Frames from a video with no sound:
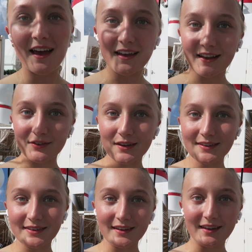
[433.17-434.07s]
and as you can
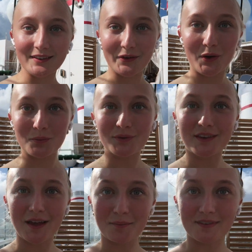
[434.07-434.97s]
see, it's almost
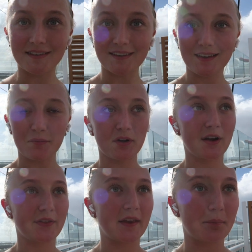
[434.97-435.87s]
empty, and we
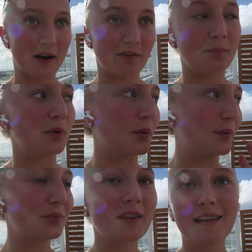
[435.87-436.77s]
got that private pool.